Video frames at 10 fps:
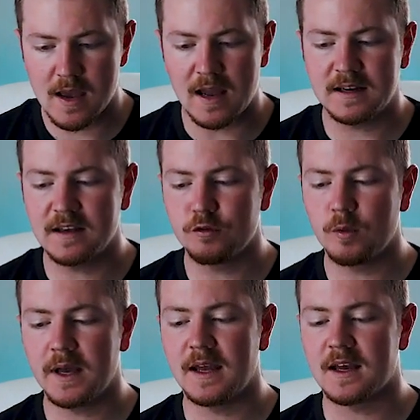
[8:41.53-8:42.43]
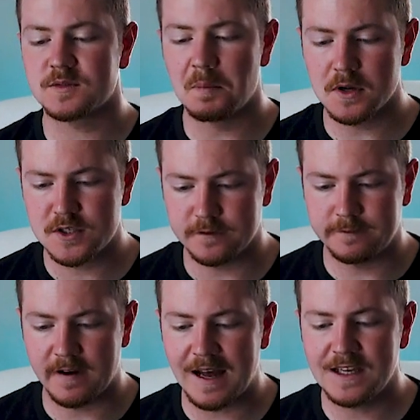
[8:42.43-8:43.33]
and give away as much
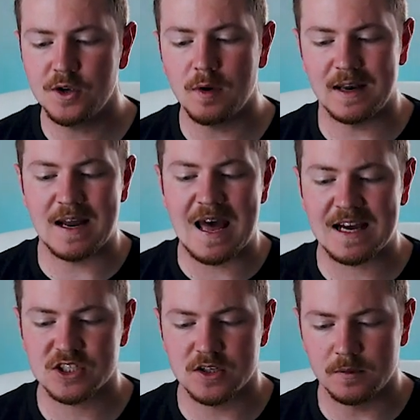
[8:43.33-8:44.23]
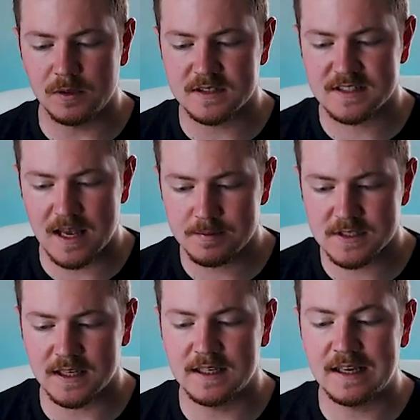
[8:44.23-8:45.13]
value and actionable steps
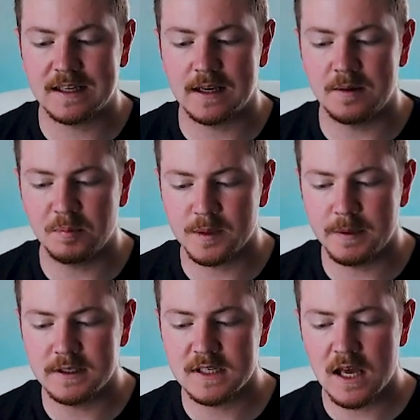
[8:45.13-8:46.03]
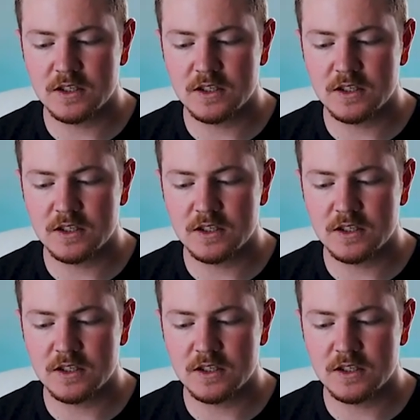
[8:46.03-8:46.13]
that they can implement